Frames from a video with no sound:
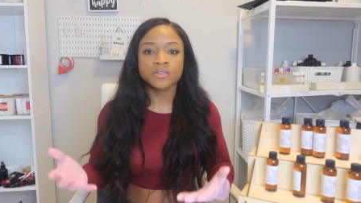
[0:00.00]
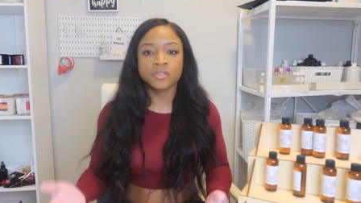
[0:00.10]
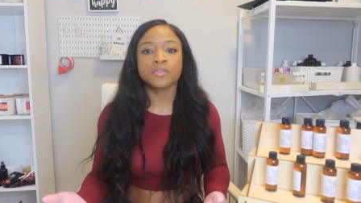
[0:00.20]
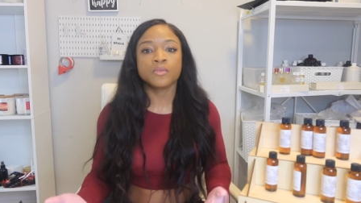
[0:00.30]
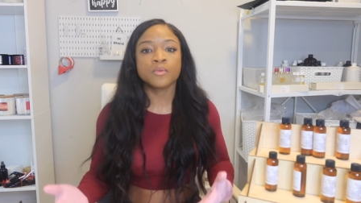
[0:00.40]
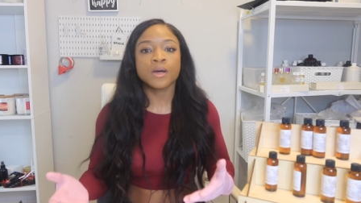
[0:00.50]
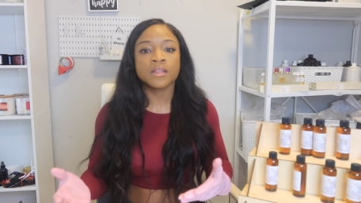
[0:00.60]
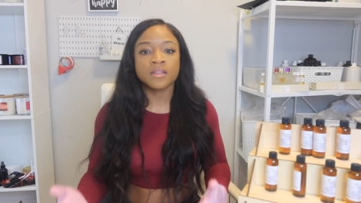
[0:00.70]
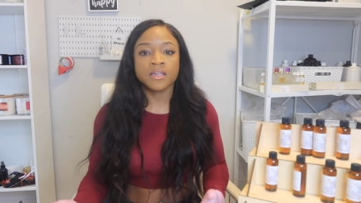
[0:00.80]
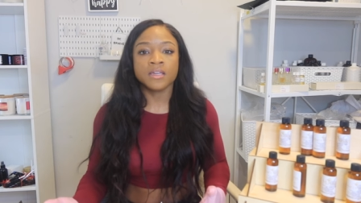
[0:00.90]

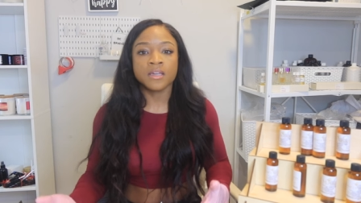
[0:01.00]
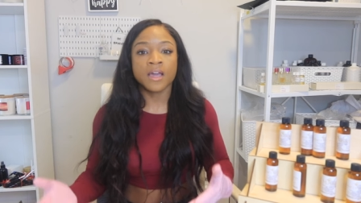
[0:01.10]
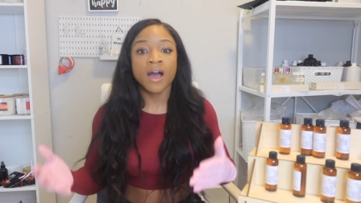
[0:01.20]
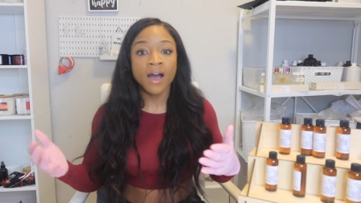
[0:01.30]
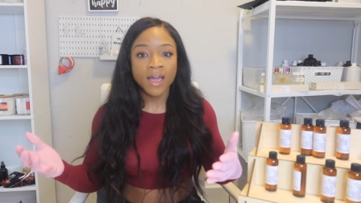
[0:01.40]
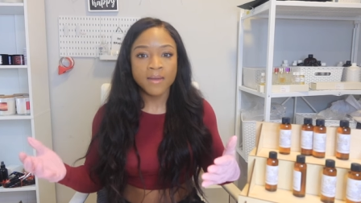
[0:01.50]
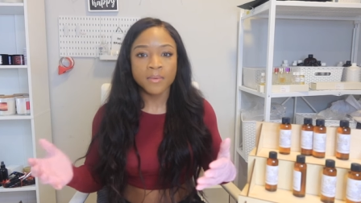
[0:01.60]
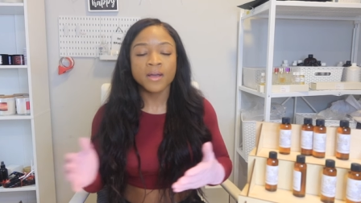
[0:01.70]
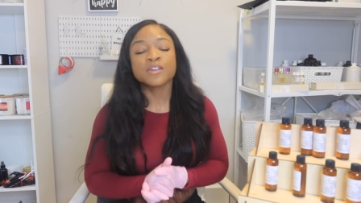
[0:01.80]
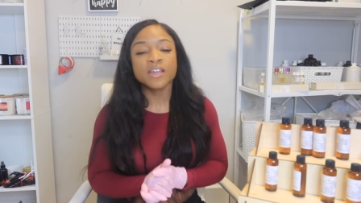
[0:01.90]
to the
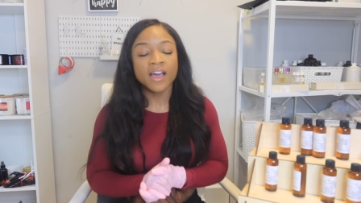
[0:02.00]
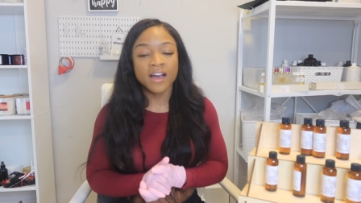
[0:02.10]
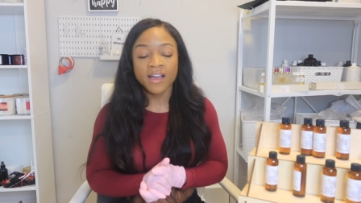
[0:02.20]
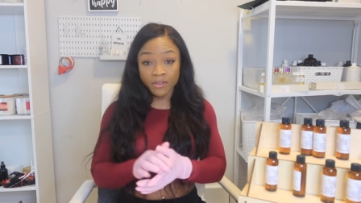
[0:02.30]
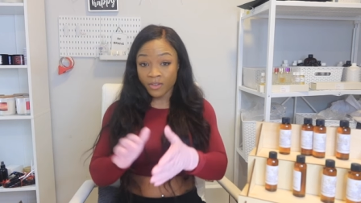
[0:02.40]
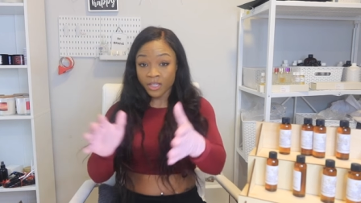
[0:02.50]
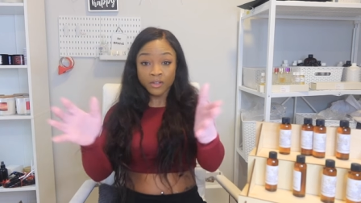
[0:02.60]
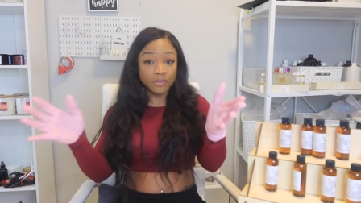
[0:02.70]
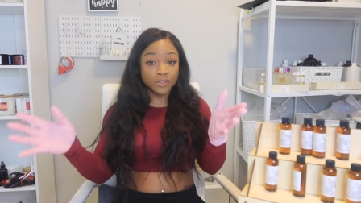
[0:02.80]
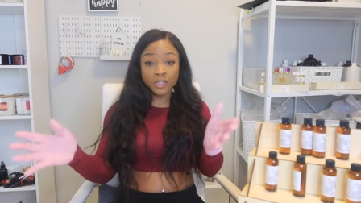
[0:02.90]
hype. So yeah, if
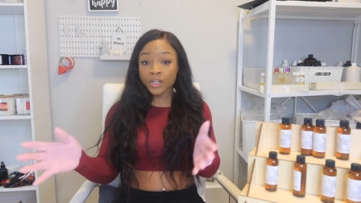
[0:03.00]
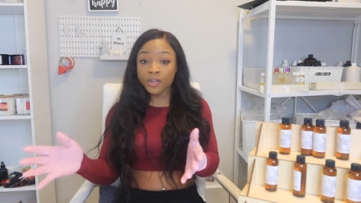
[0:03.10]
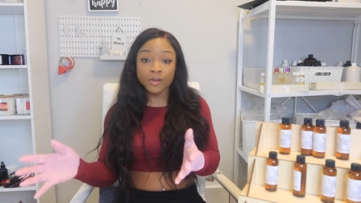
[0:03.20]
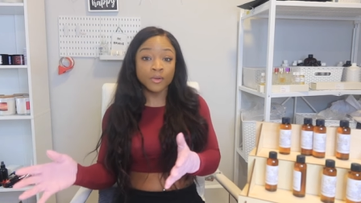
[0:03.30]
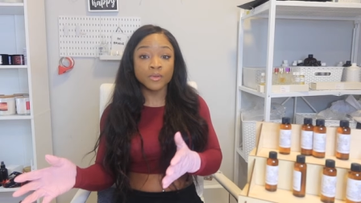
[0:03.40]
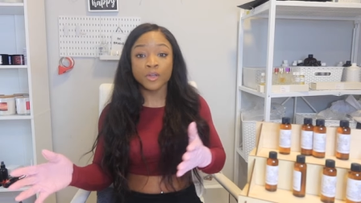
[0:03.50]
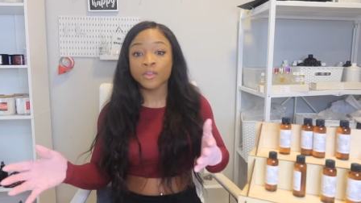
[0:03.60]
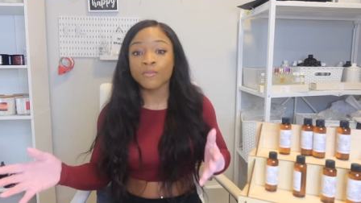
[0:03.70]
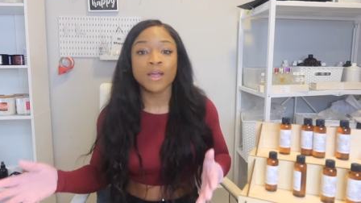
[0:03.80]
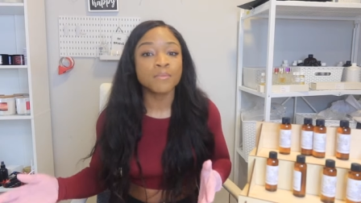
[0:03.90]
either of those are you, you're
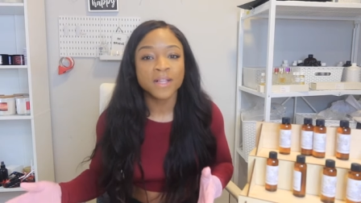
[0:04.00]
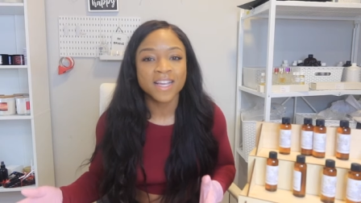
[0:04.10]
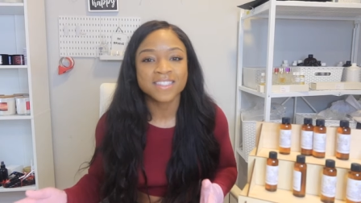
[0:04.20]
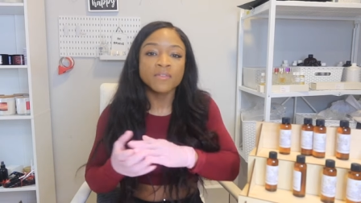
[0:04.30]
in the right place.